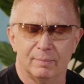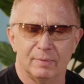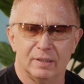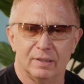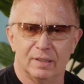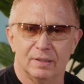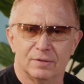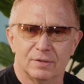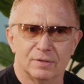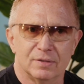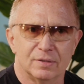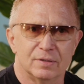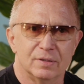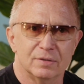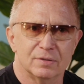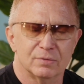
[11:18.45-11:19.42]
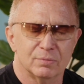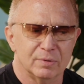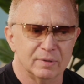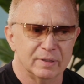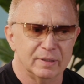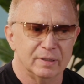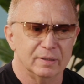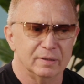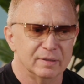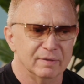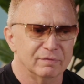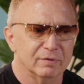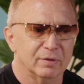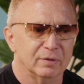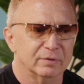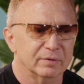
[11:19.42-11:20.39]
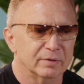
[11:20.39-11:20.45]
I mean, it's just really
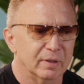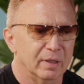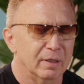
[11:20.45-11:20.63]
difficult.